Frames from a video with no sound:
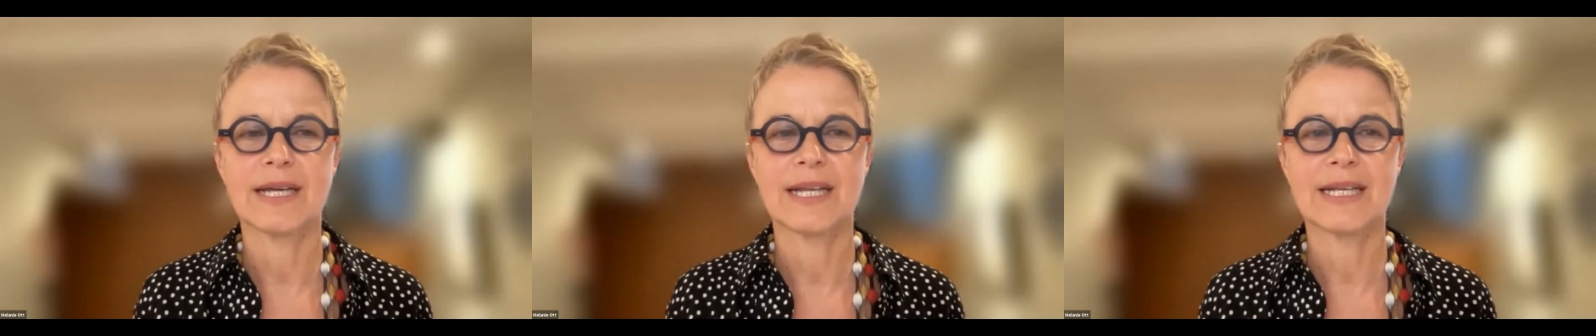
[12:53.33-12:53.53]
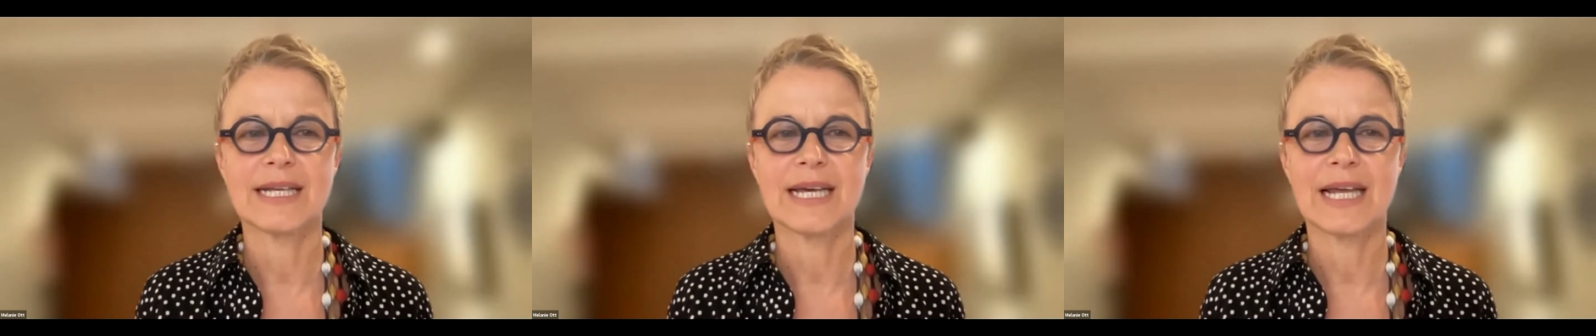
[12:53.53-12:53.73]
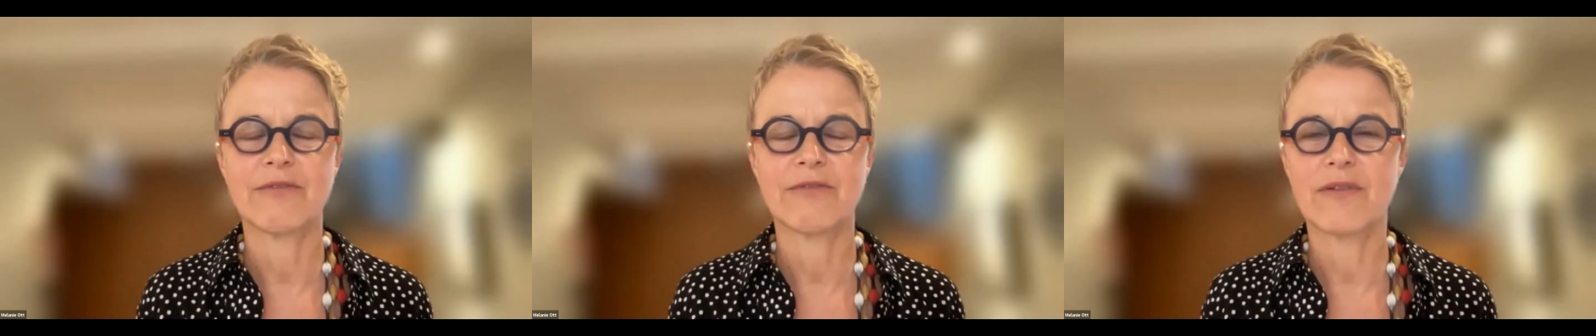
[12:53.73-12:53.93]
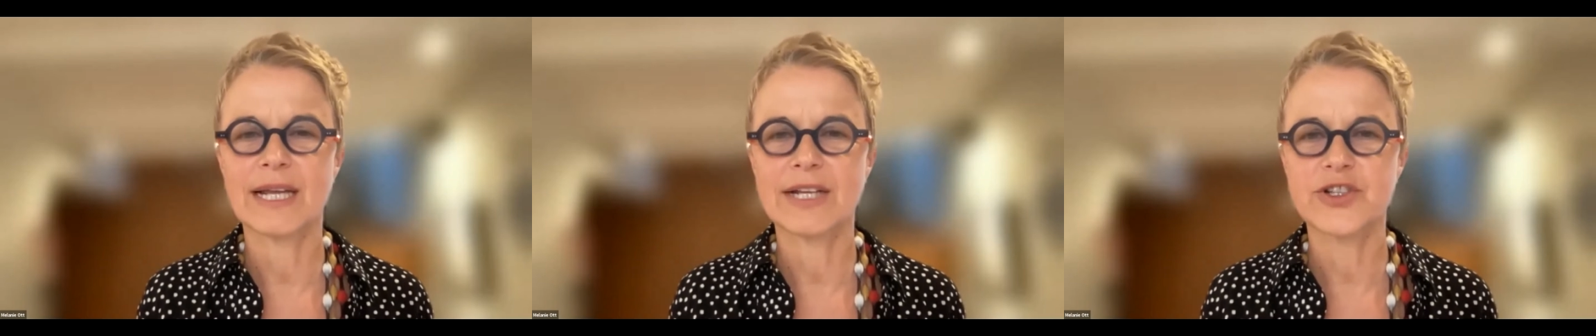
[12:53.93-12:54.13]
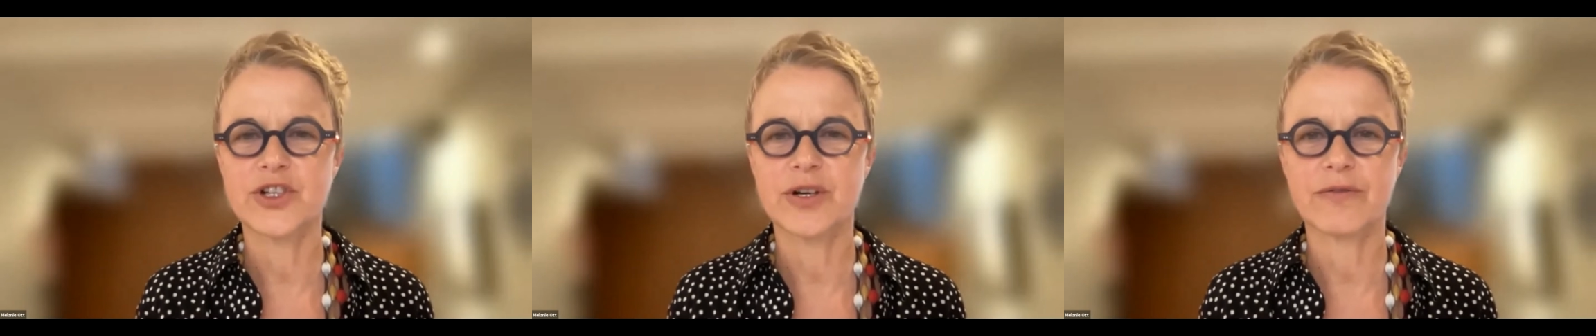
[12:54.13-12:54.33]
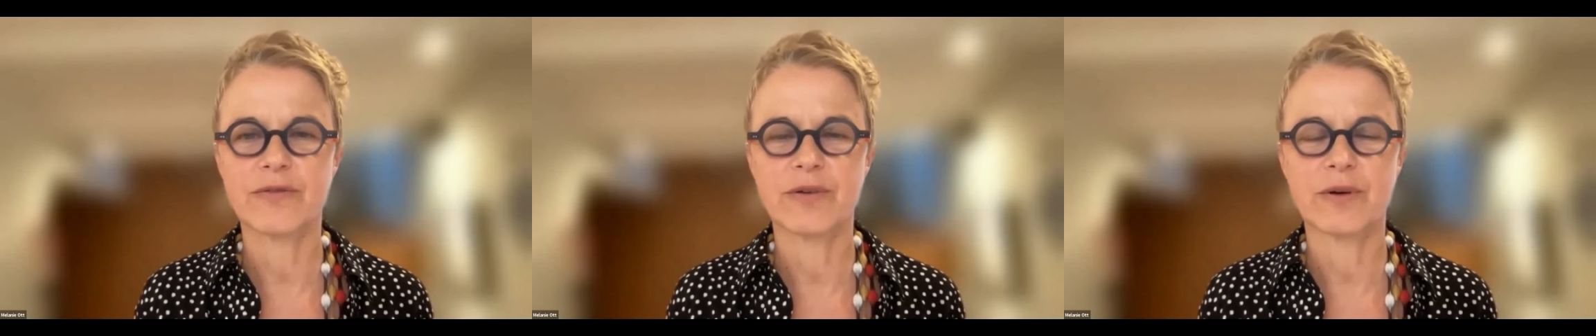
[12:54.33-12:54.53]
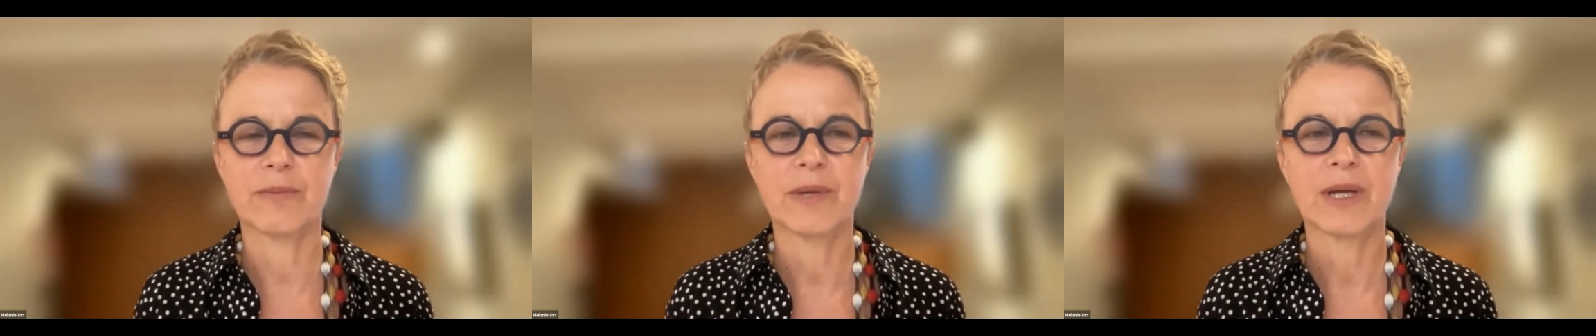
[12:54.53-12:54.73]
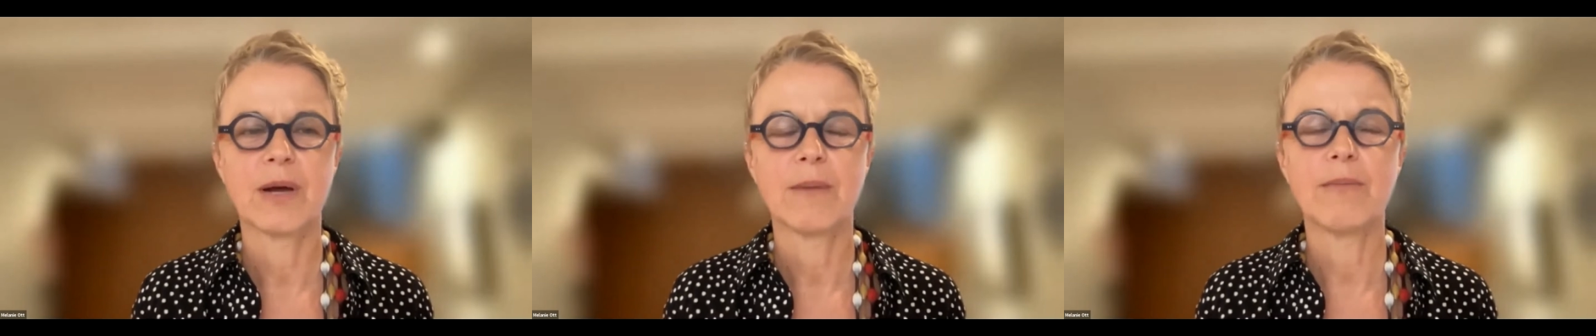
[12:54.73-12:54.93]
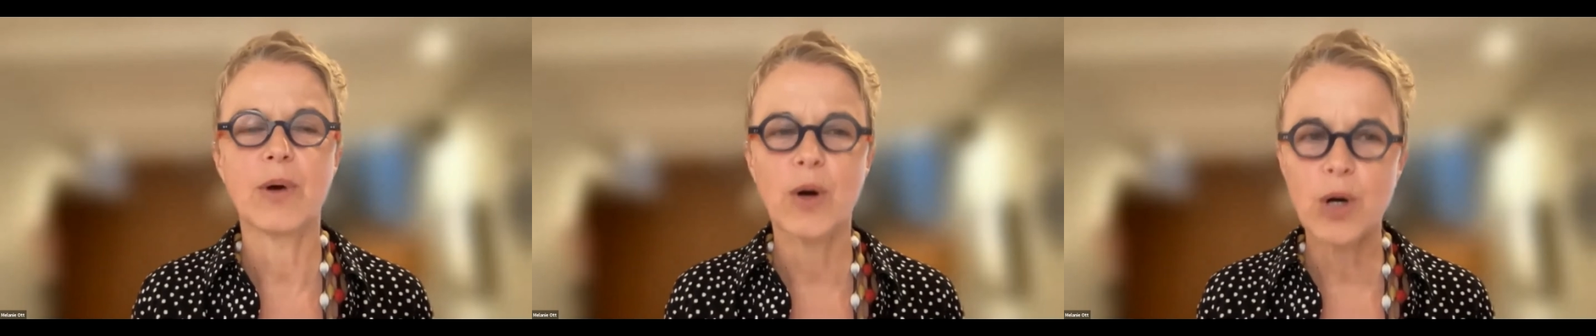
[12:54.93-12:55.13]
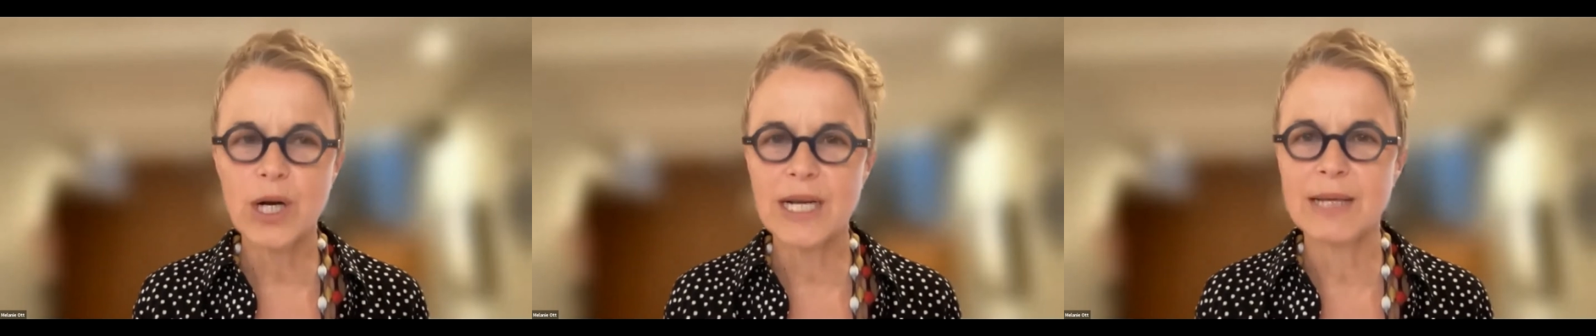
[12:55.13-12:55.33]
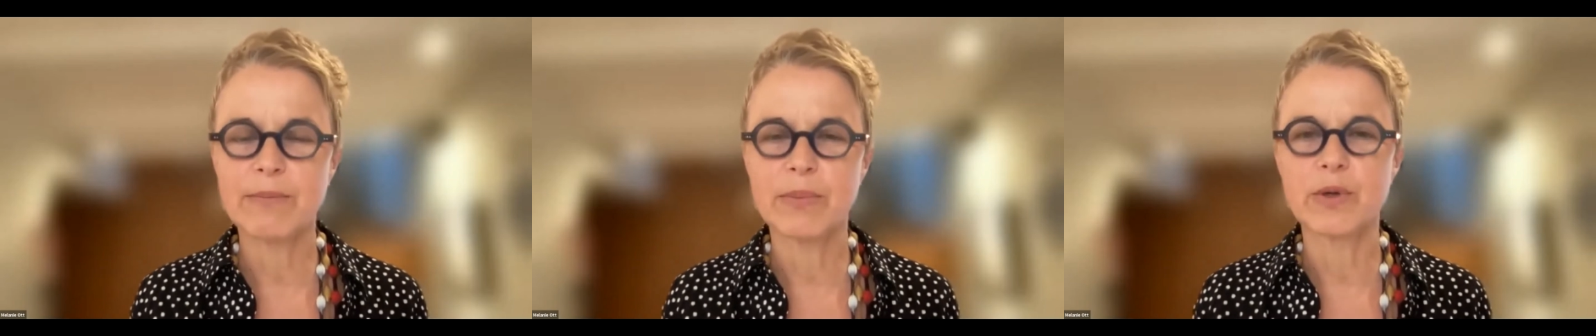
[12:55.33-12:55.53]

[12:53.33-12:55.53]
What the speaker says: and Dan Fletcher from Berkeley.